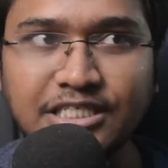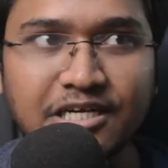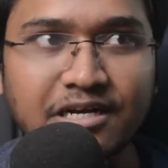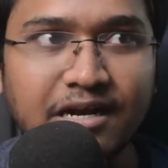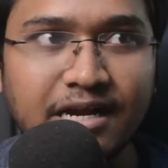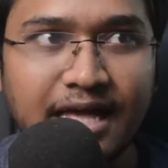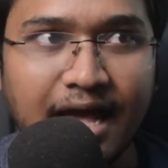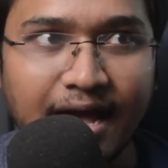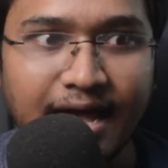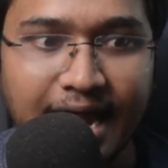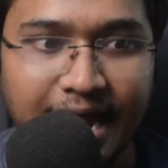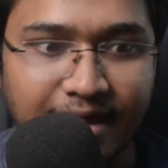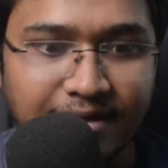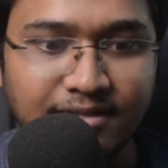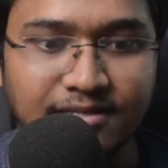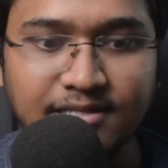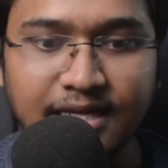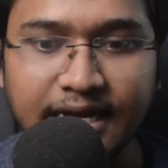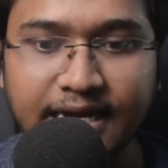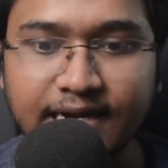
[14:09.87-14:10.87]
Generally I
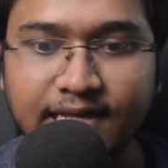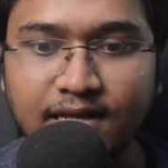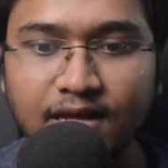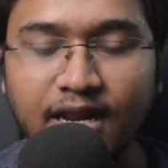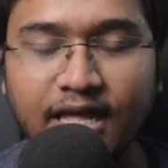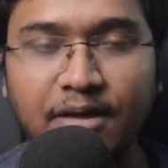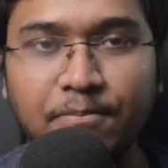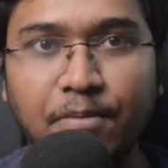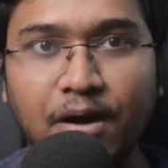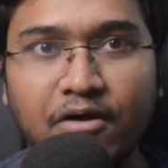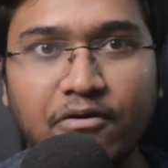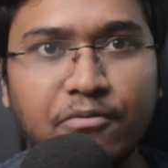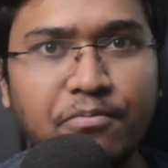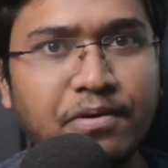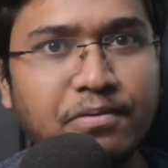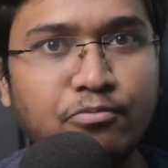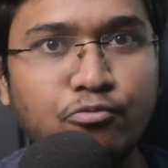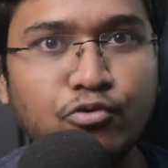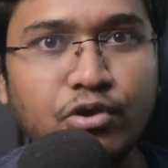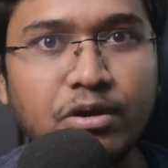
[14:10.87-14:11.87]
had this idea
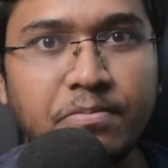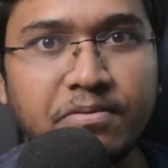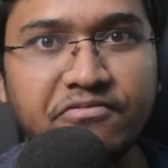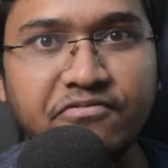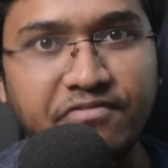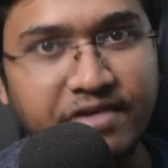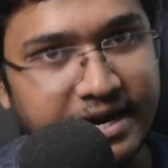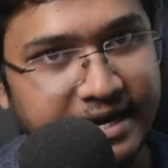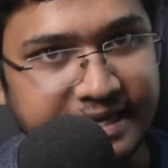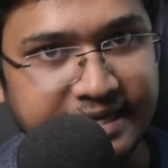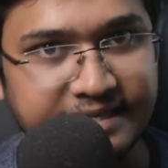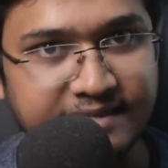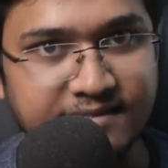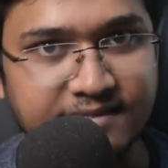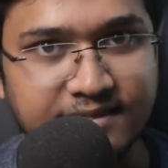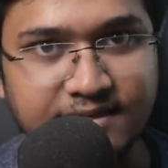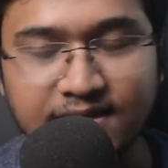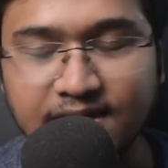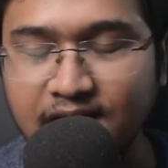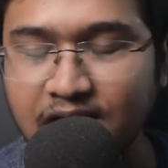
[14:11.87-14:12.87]
PowerPrep will be very
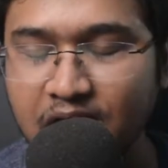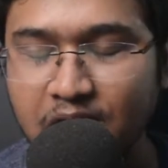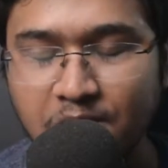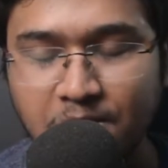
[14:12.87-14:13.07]
easy,